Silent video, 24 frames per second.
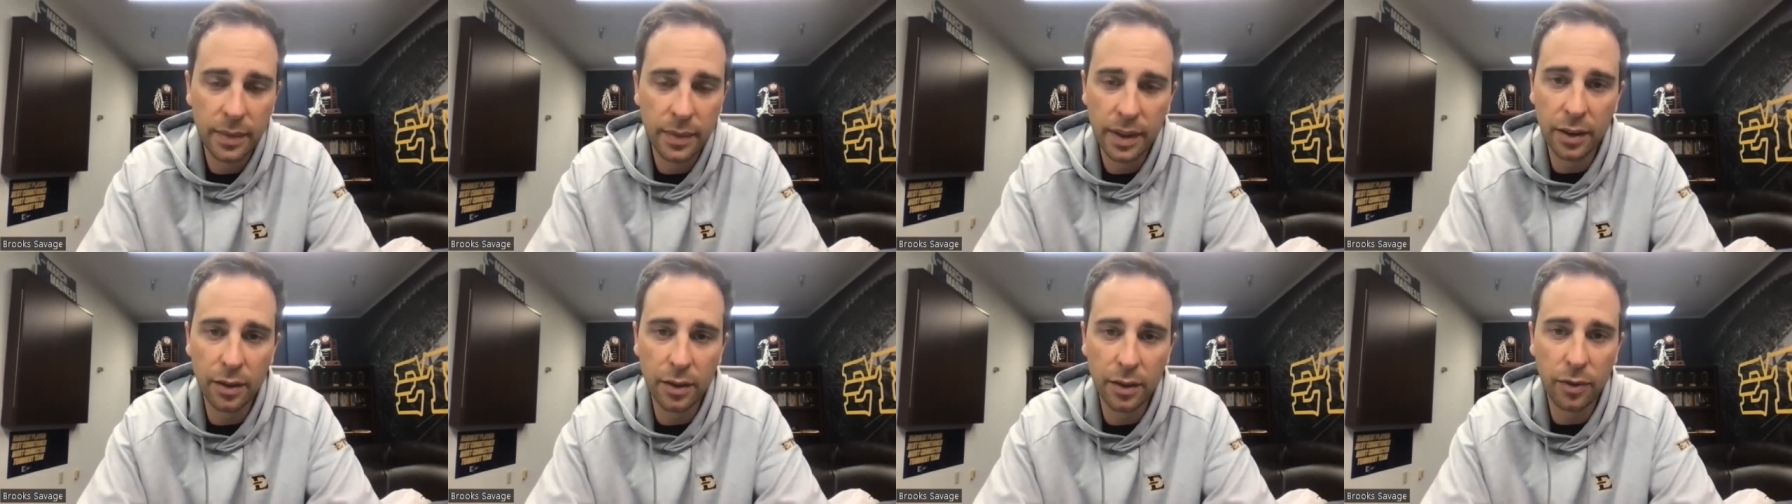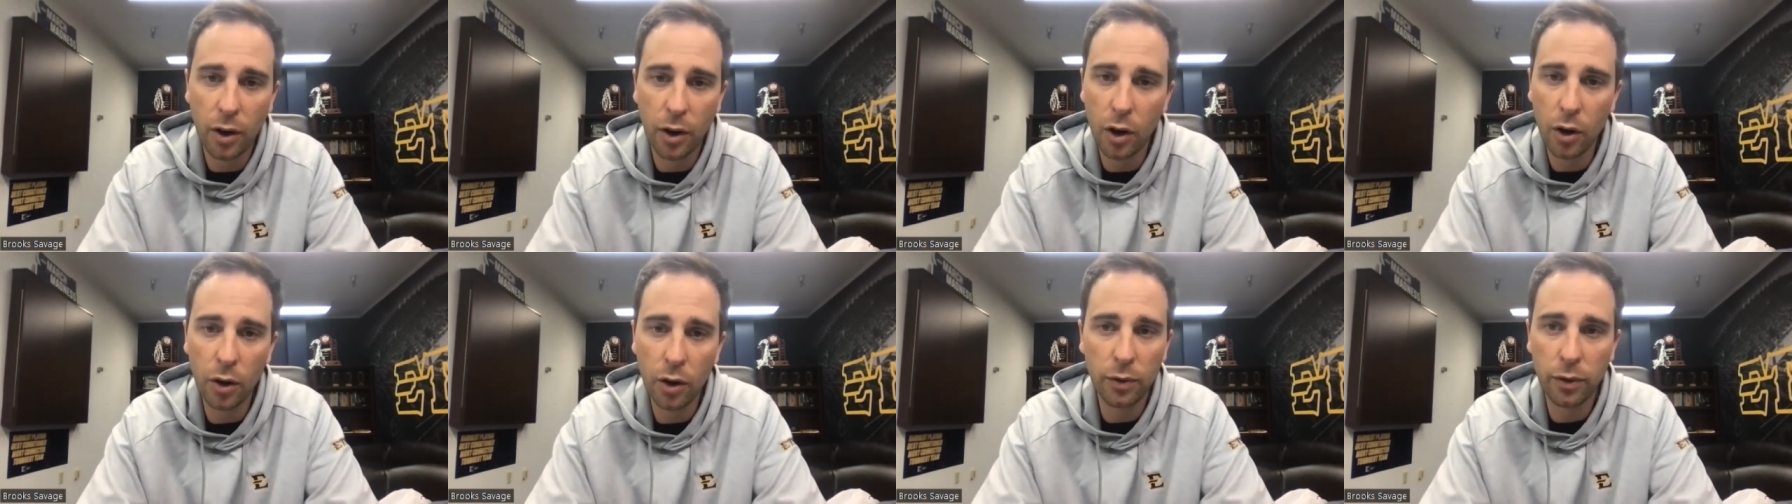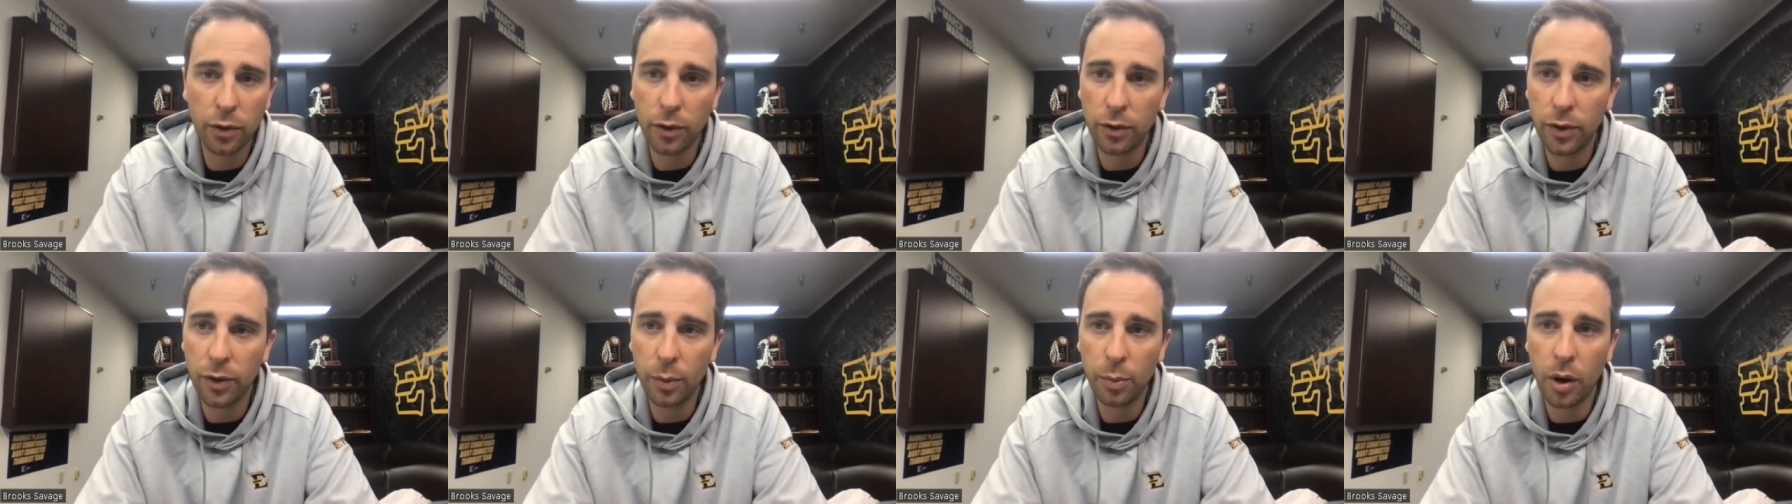in the fall
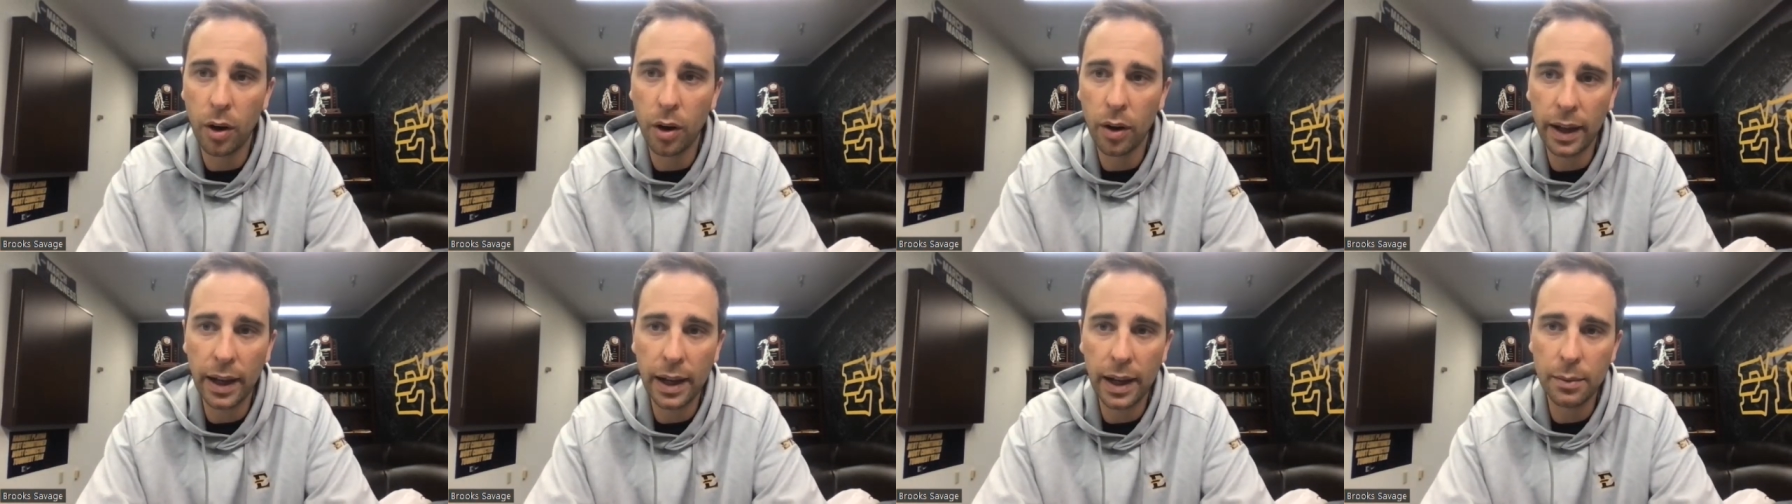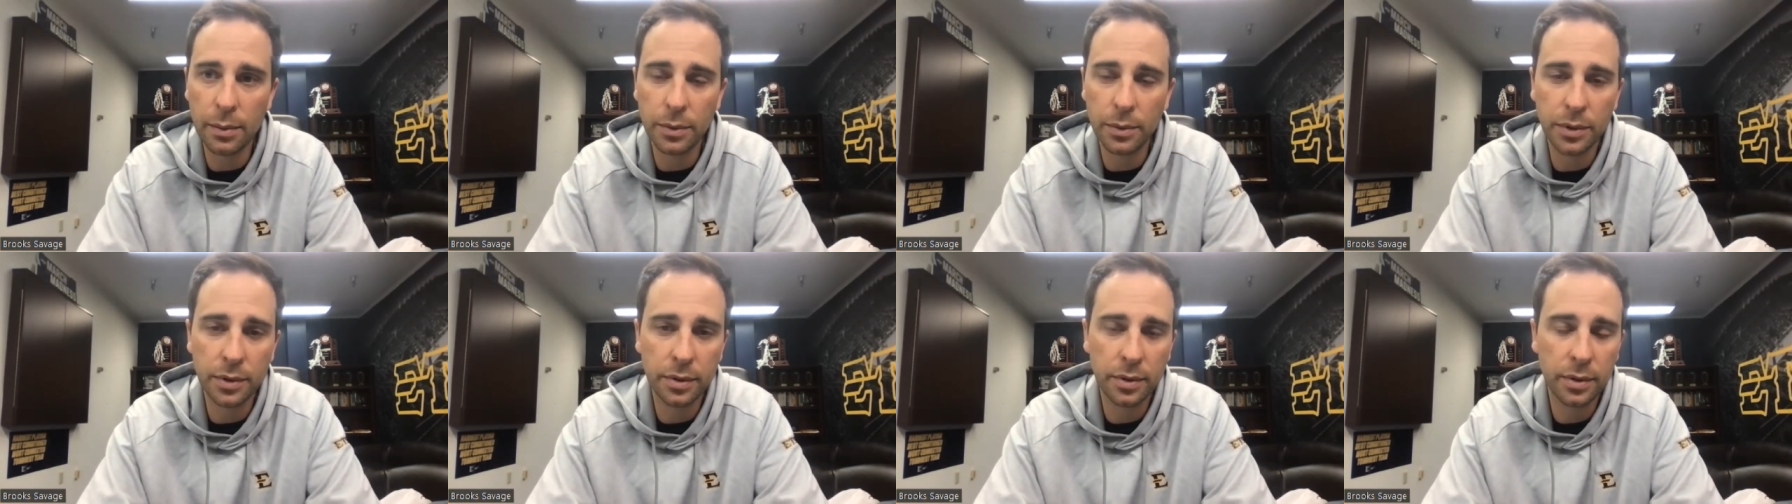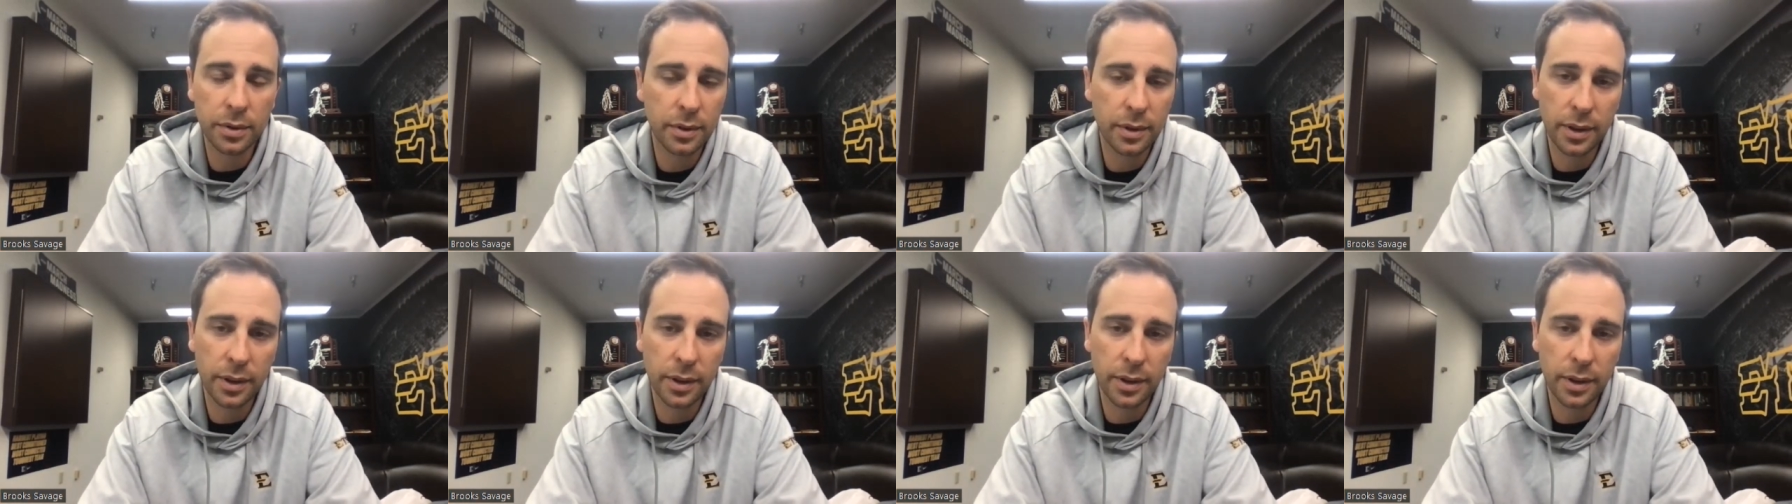for football games.